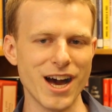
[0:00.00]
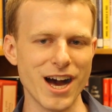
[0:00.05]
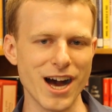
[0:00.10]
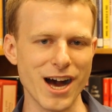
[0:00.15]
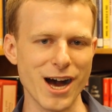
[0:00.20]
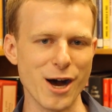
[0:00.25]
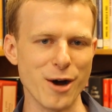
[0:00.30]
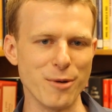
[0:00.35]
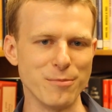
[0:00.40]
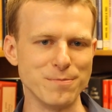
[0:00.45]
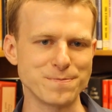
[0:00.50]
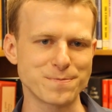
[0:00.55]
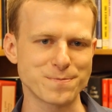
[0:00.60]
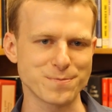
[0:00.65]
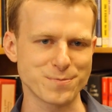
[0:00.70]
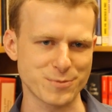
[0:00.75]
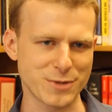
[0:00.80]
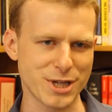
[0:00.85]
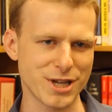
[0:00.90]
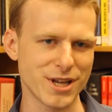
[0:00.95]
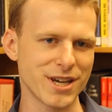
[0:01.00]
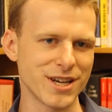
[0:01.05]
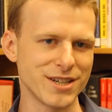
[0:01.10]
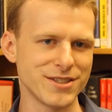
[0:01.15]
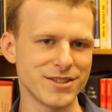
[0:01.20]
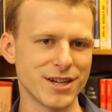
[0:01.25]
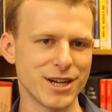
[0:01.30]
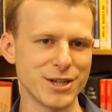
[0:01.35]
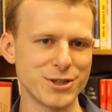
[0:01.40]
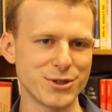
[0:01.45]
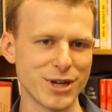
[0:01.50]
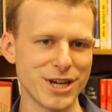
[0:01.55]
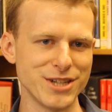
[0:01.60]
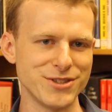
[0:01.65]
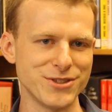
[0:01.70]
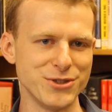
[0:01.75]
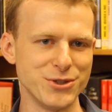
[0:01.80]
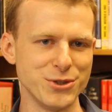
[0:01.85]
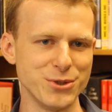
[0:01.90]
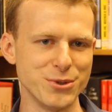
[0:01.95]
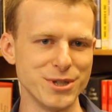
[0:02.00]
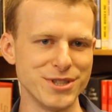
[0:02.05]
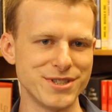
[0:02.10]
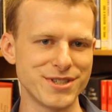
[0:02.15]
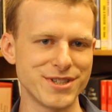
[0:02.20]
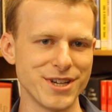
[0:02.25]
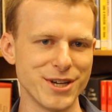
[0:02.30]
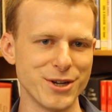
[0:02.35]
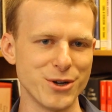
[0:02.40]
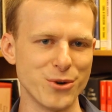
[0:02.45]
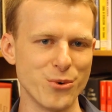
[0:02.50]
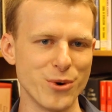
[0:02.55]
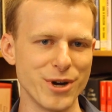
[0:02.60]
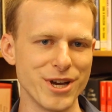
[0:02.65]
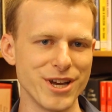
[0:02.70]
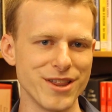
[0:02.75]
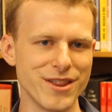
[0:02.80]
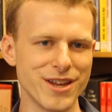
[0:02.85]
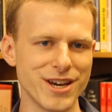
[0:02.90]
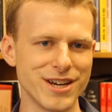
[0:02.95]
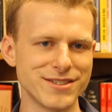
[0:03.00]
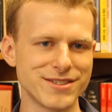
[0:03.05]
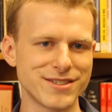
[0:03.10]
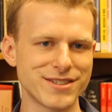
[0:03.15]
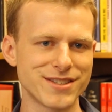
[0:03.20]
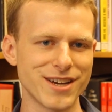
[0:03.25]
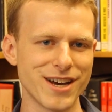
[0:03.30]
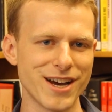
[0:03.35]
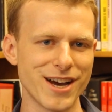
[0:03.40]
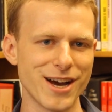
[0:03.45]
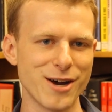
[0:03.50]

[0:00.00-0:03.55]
Like I said, I tried to do it in a way that